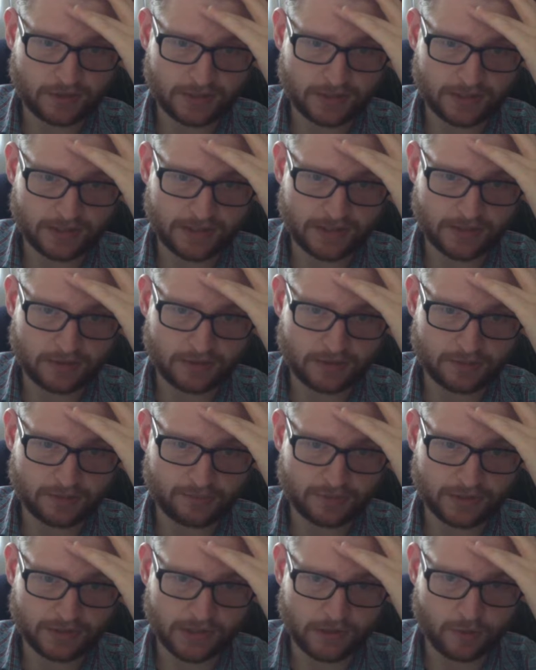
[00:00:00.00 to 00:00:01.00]
and legal and
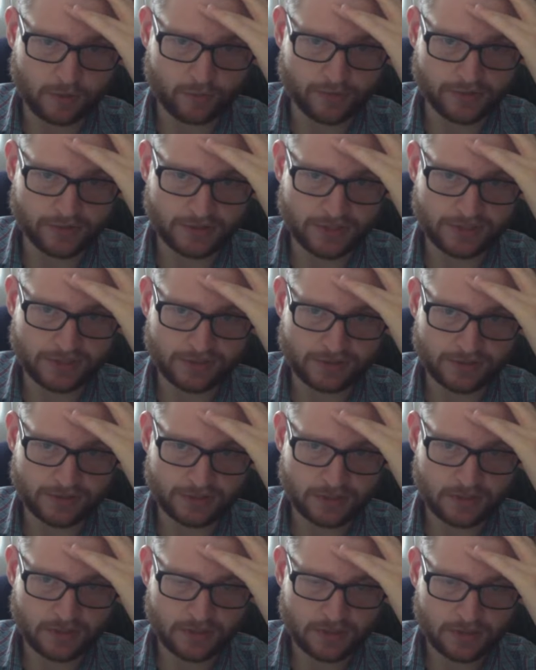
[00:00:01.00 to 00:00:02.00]
political procedures,
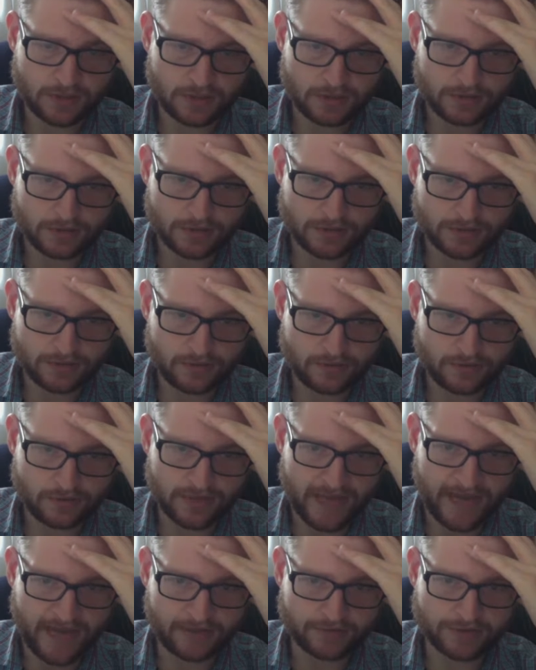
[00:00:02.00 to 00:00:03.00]
to
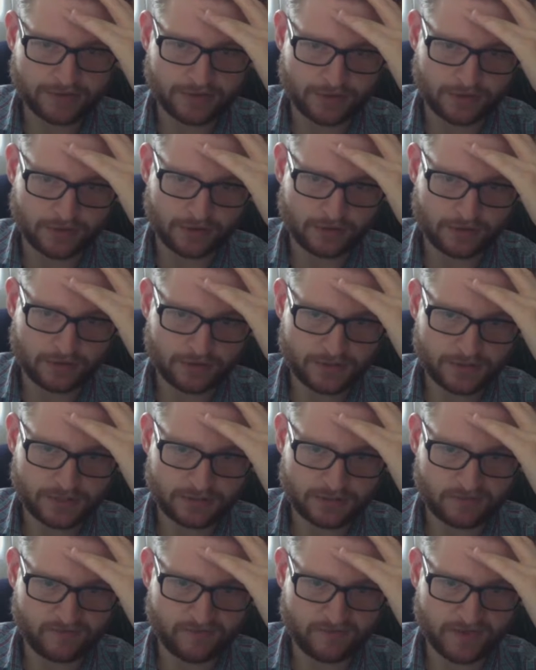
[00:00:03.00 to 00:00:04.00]
counter some
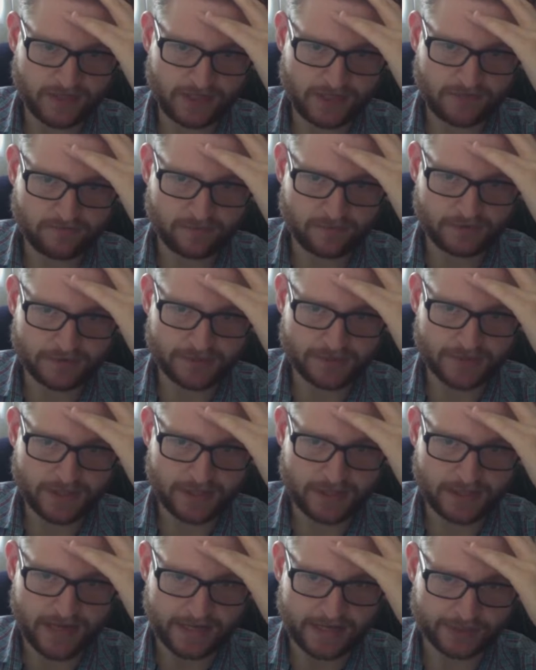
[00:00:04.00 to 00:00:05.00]
of the evils that
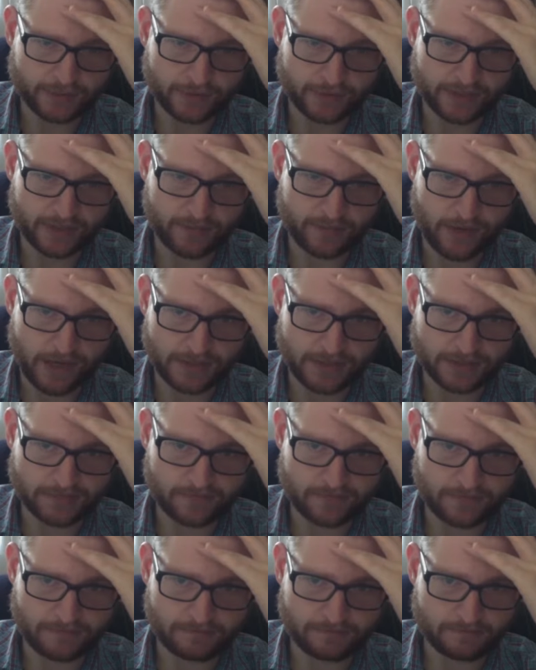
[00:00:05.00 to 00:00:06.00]
naturally arise
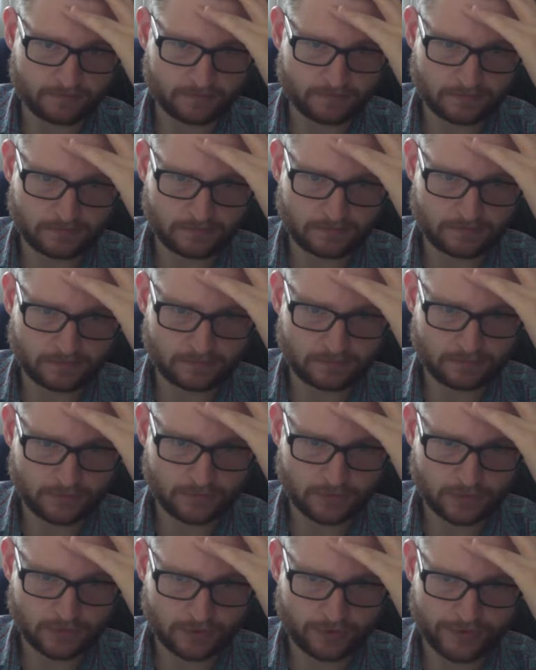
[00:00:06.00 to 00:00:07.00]
from
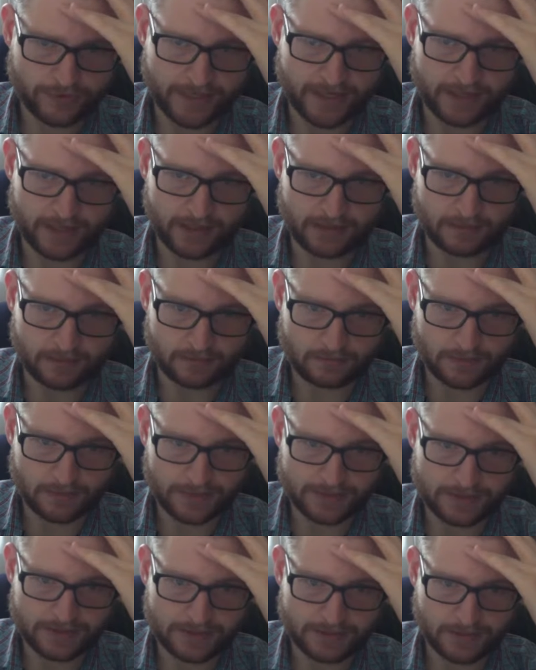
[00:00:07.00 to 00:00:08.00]
creating and
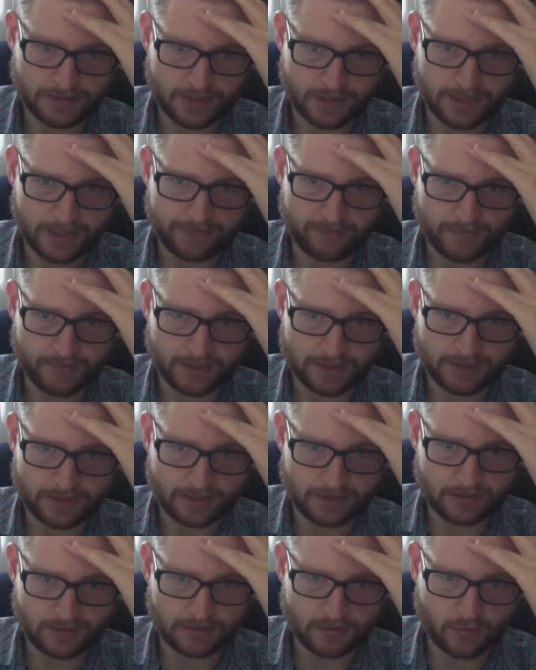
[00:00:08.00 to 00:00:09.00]
instituting government
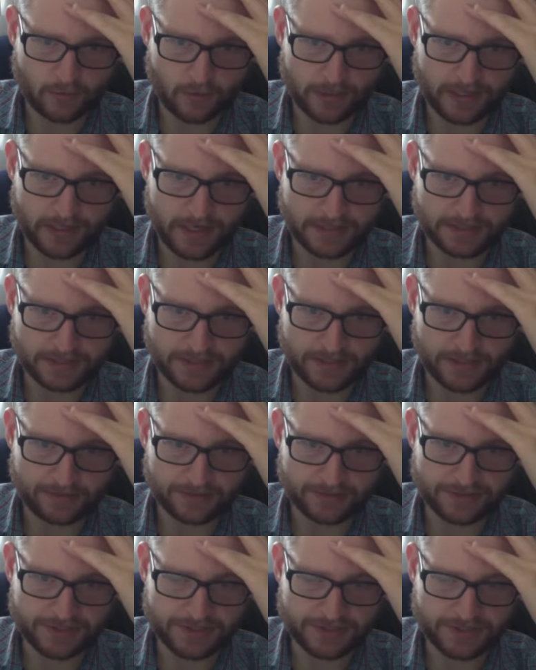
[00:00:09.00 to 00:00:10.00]
and organizing it
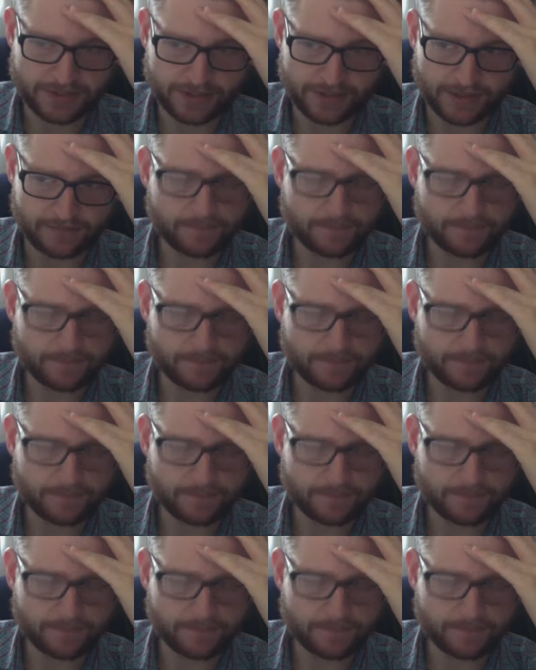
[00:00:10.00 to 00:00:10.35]
logistically.